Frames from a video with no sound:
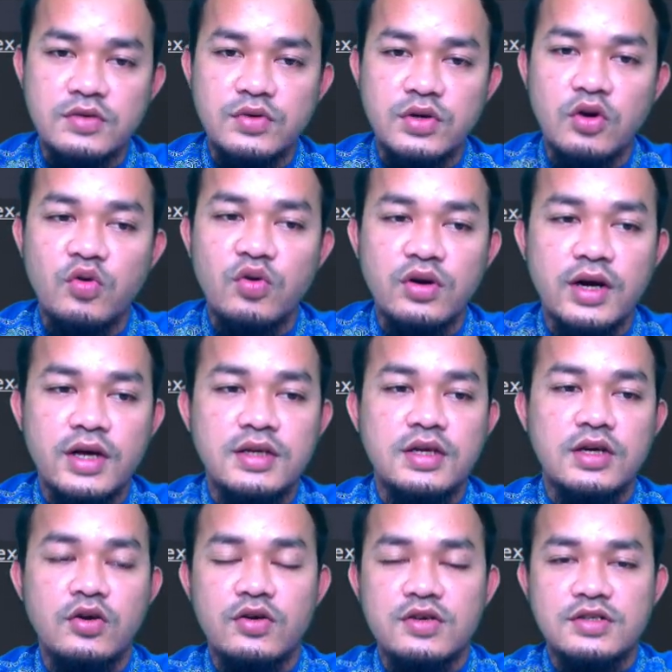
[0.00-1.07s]
We override
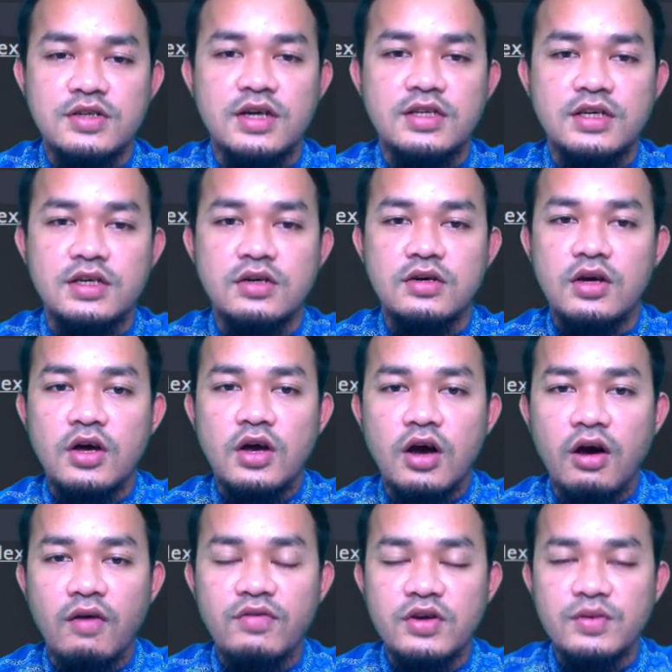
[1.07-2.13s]
the constructor
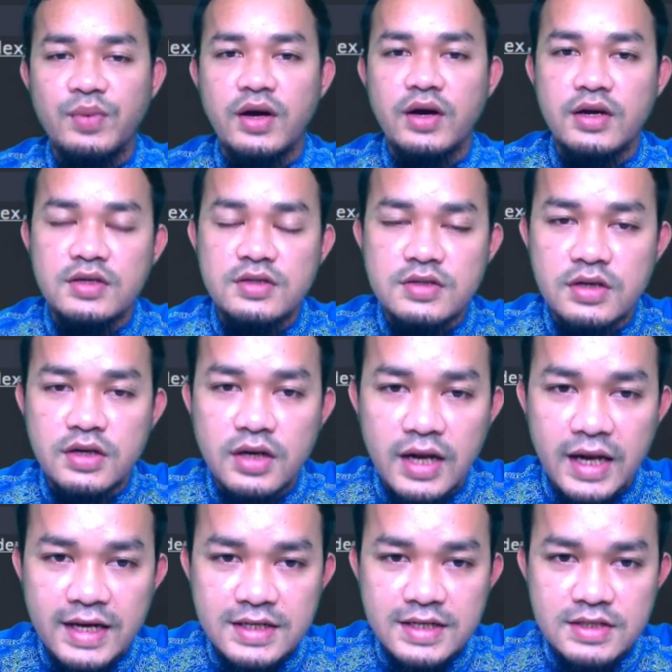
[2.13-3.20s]
of the parent
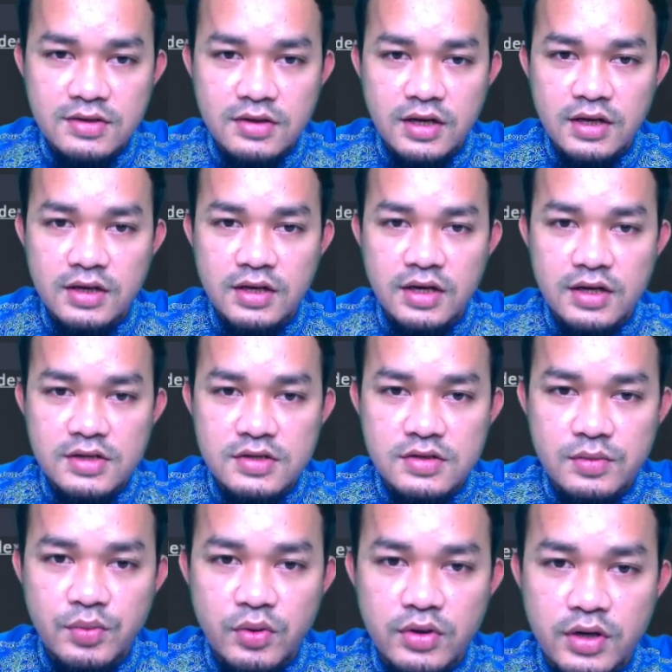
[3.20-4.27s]
class. Okay, that is
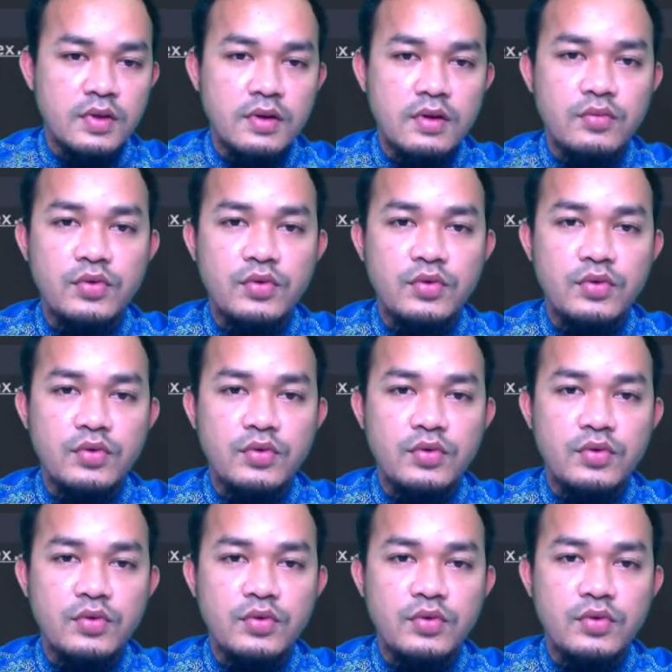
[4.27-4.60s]
the product.